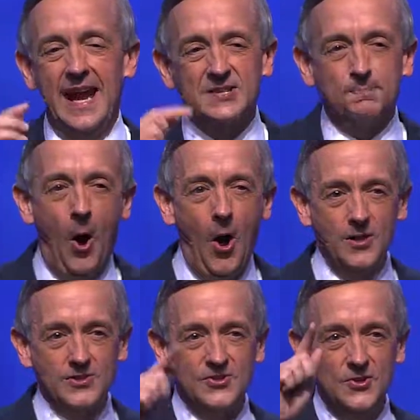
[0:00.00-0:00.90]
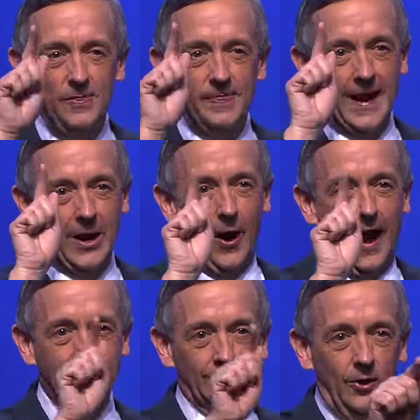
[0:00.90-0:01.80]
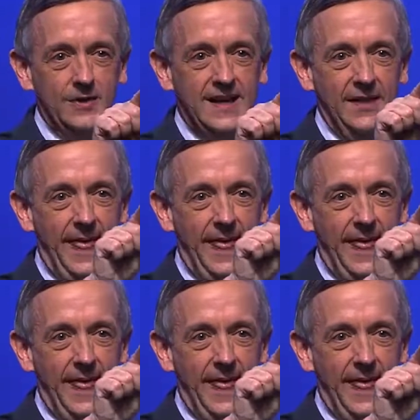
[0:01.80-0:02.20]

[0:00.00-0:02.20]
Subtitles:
As Paul stood there and looked